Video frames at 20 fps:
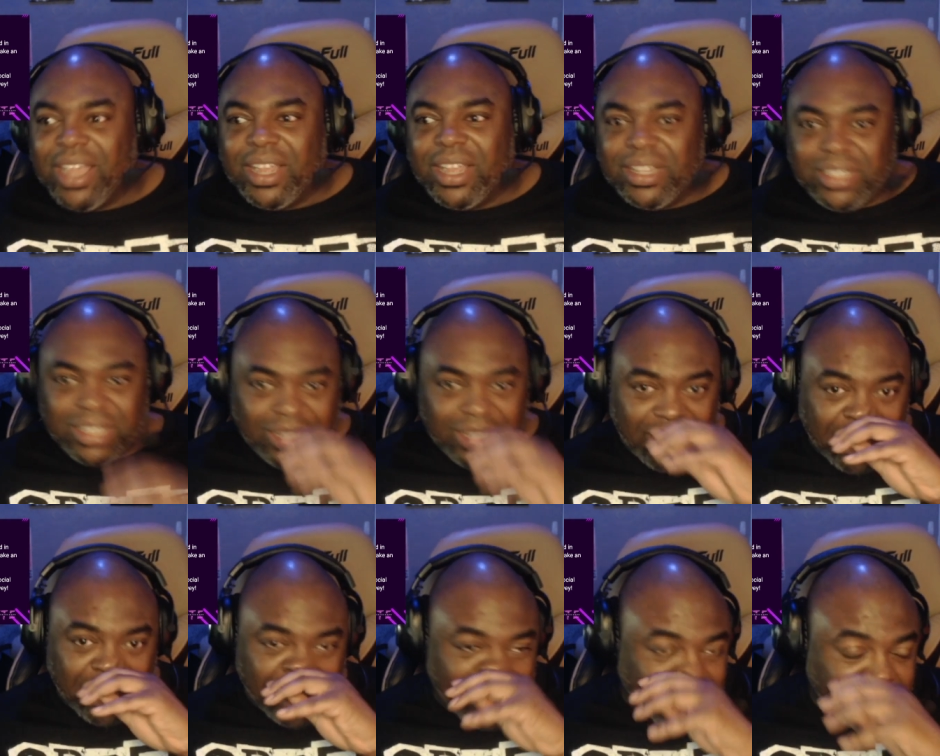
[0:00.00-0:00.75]

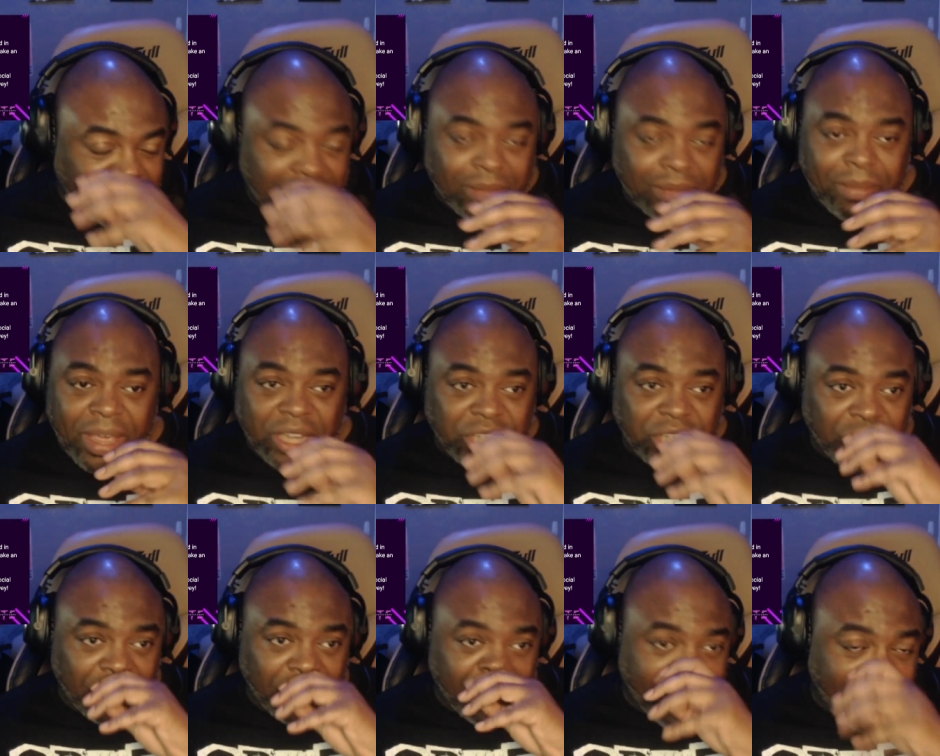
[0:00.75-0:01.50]
to to make
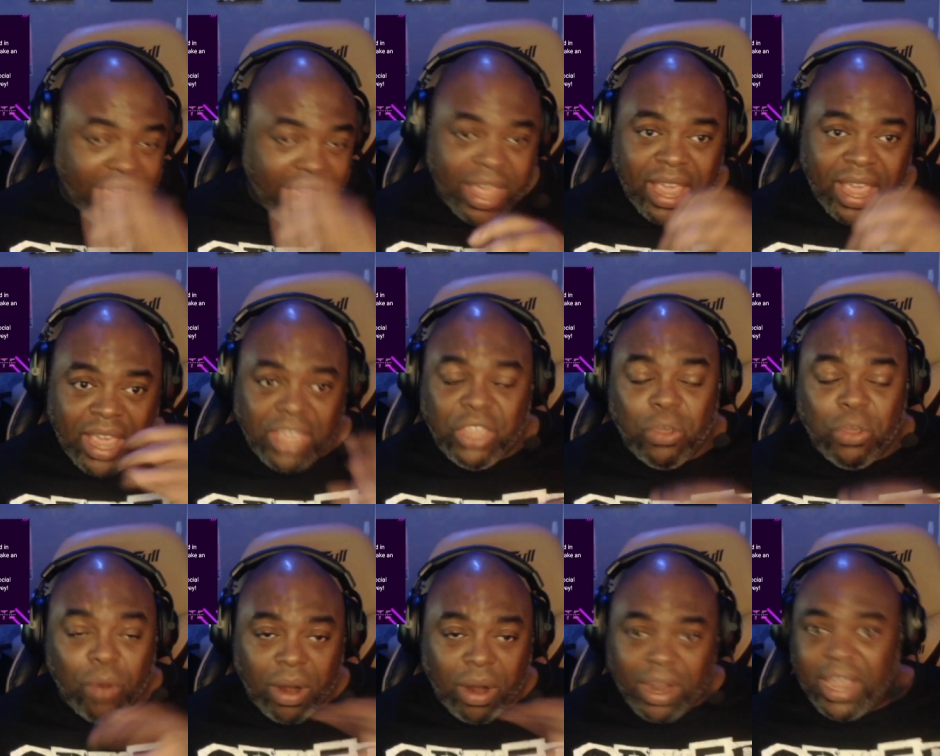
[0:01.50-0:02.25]
sure that hey,
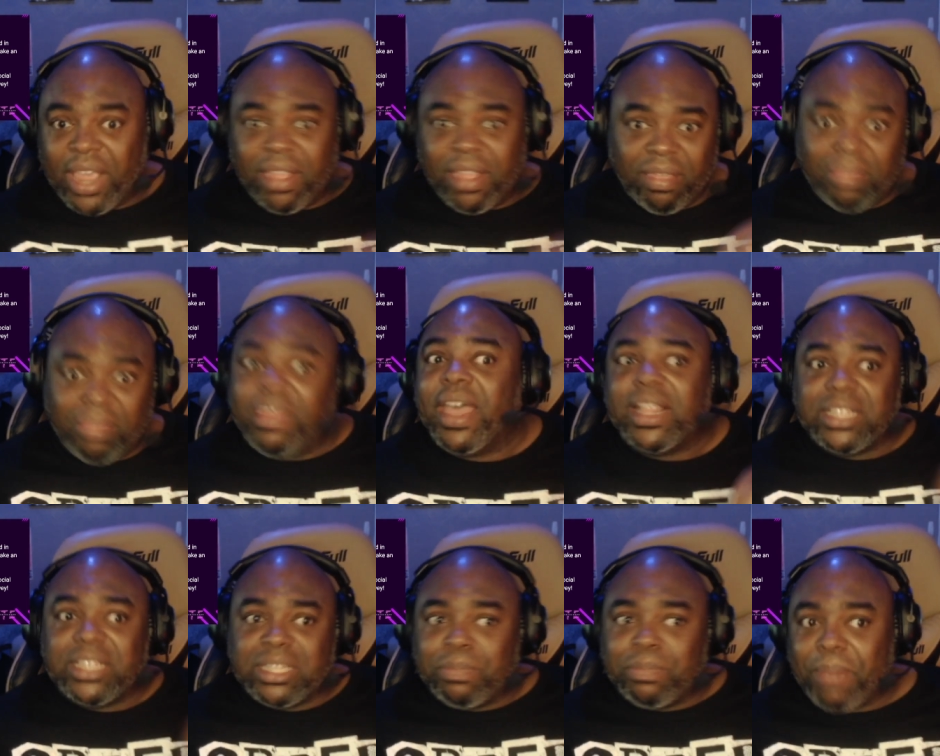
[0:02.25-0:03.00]
you are in that
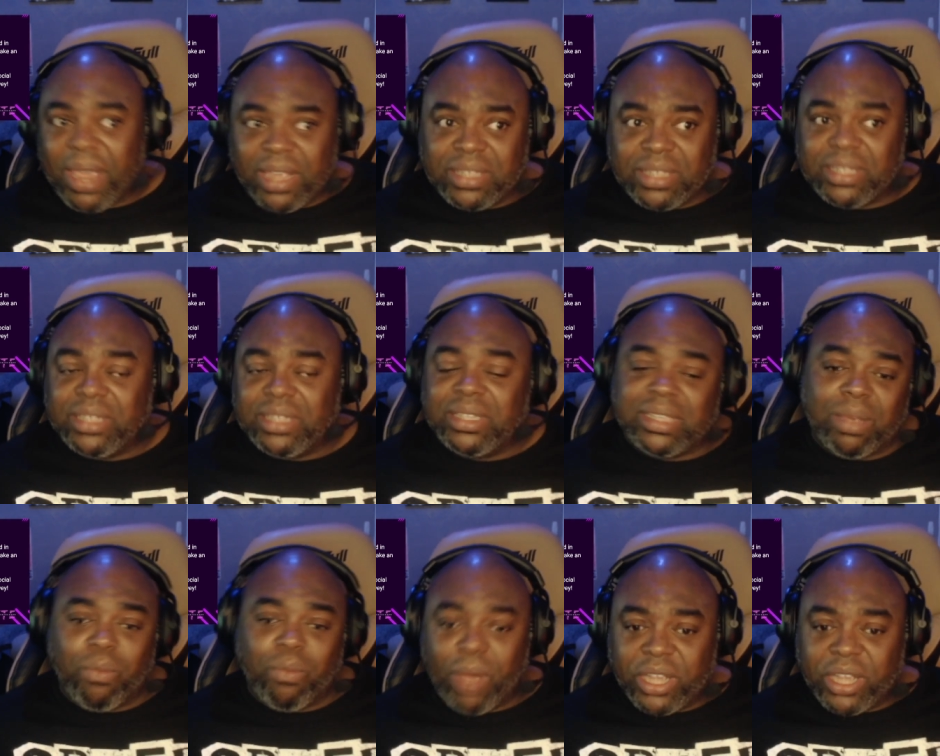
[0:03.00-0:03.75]
space in
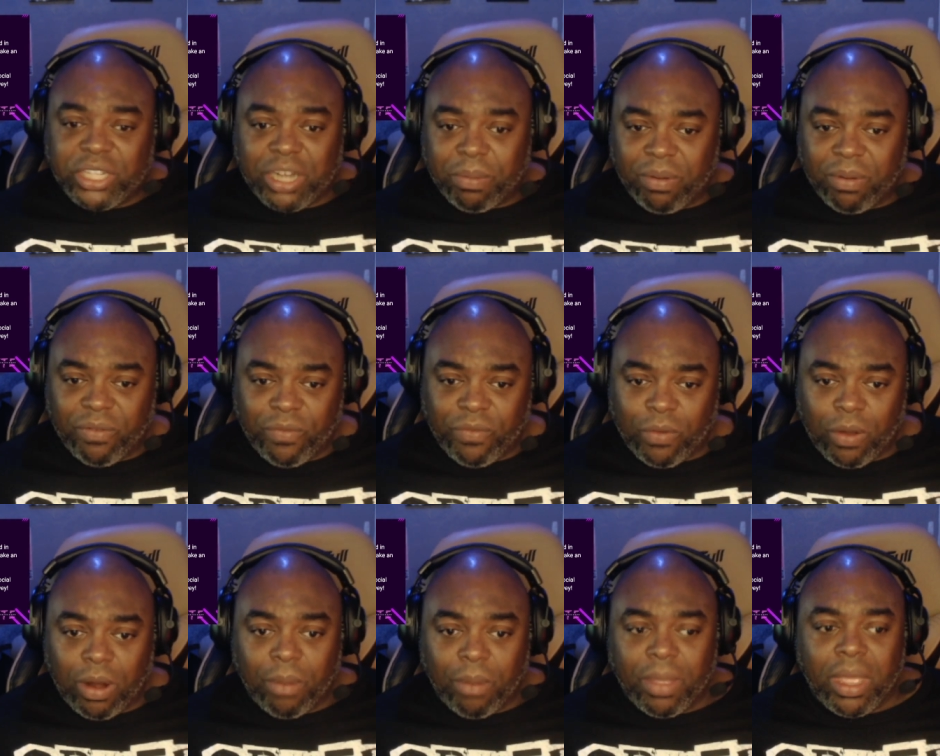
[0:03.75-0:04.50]
some way, shape, or
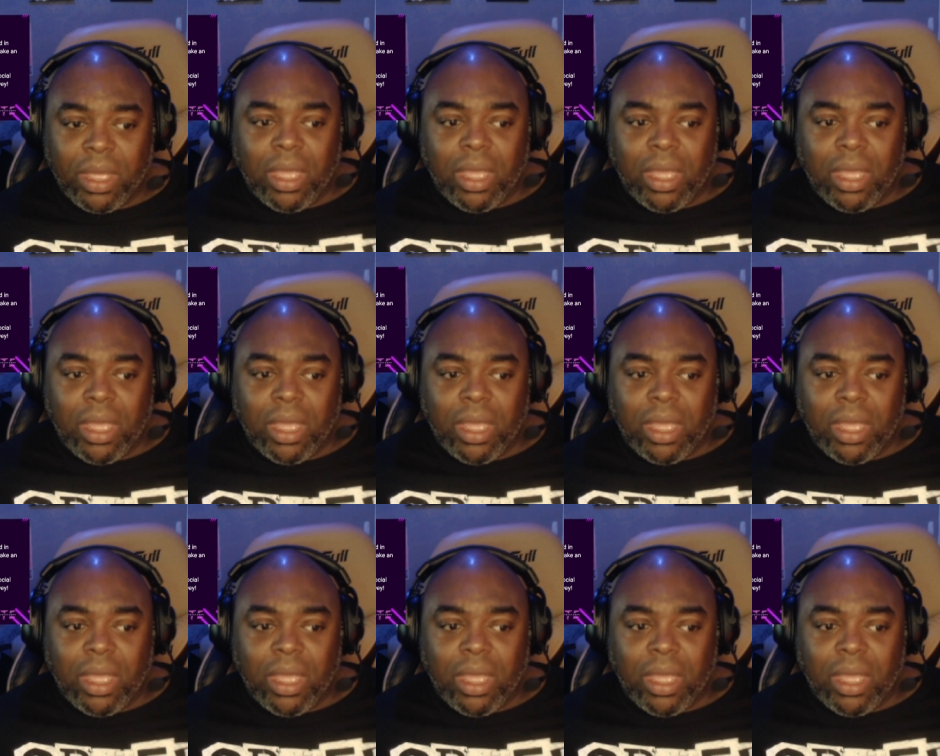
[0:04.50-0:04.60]
form.